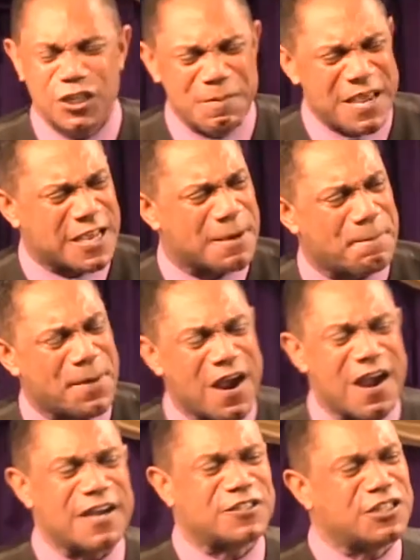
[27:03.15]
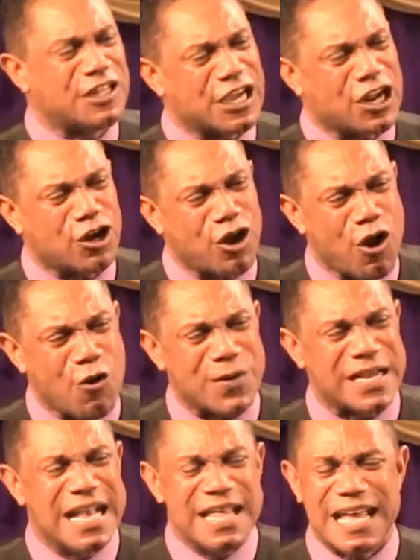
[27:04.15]
to be compared to the
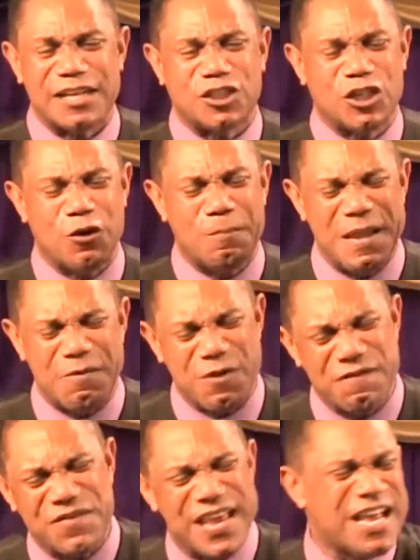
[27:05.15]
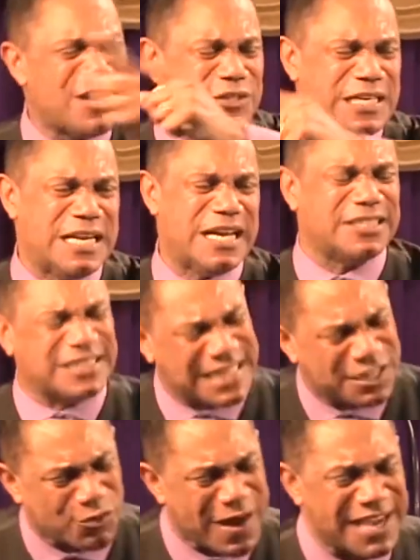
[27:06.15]
glory that shall be revealed in us
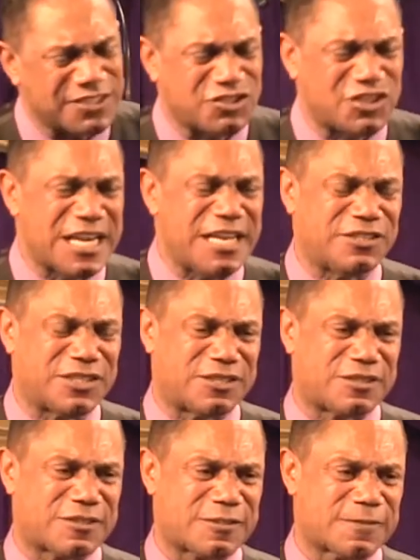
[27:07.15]
in Christ Jesus.